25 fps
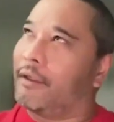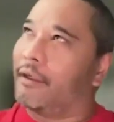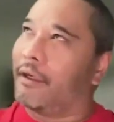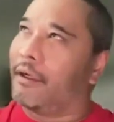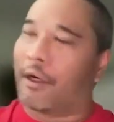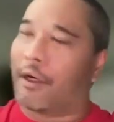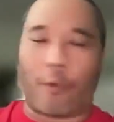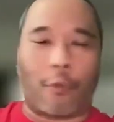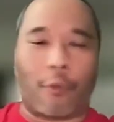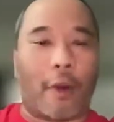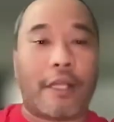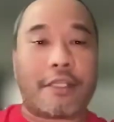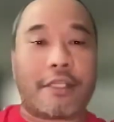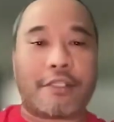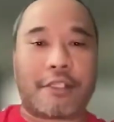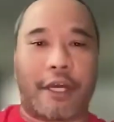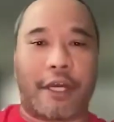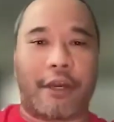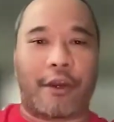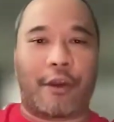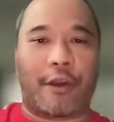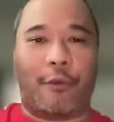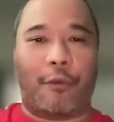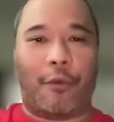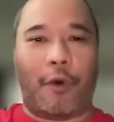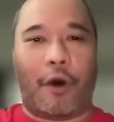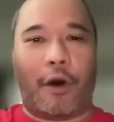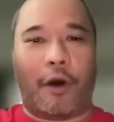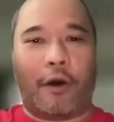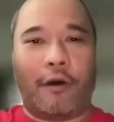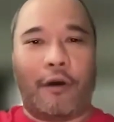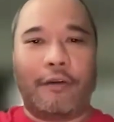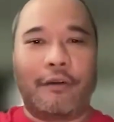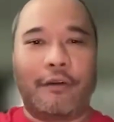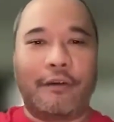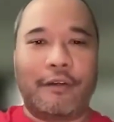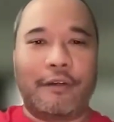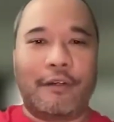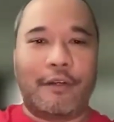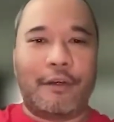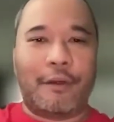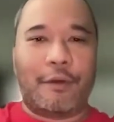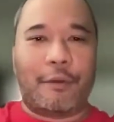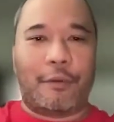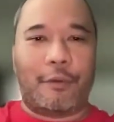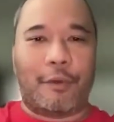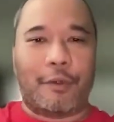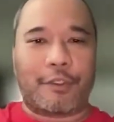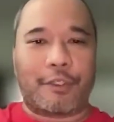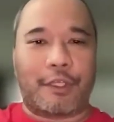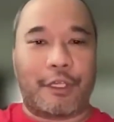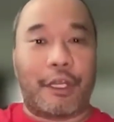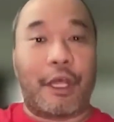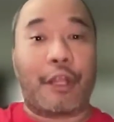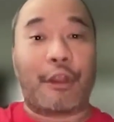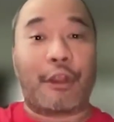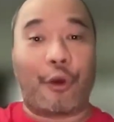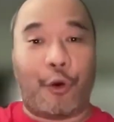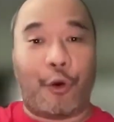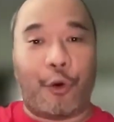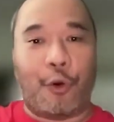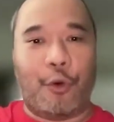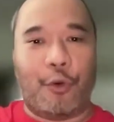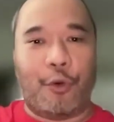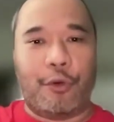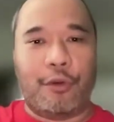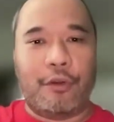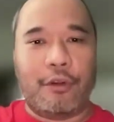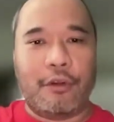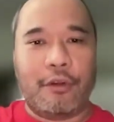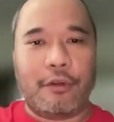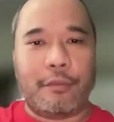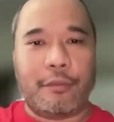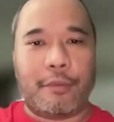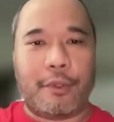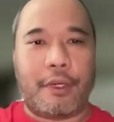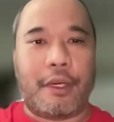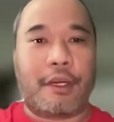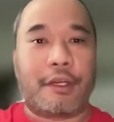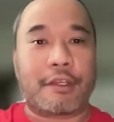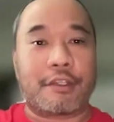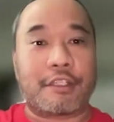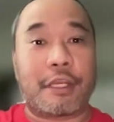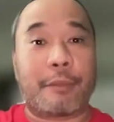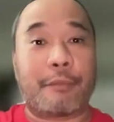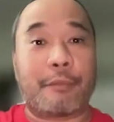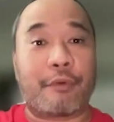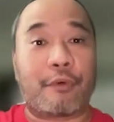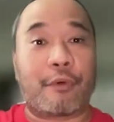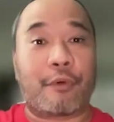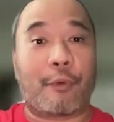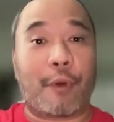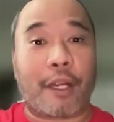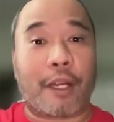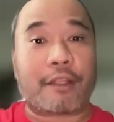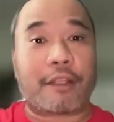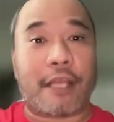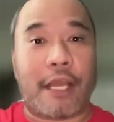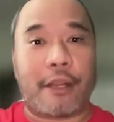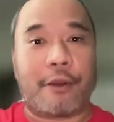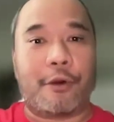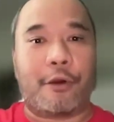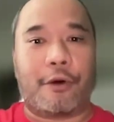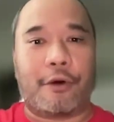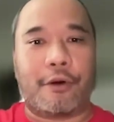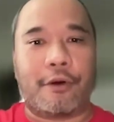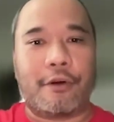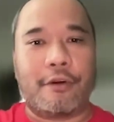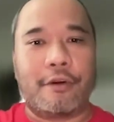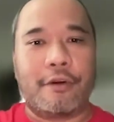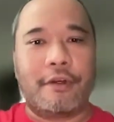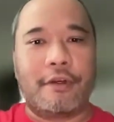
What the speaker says: On the right side of the wall was another hole, but in the shape of a rectangle.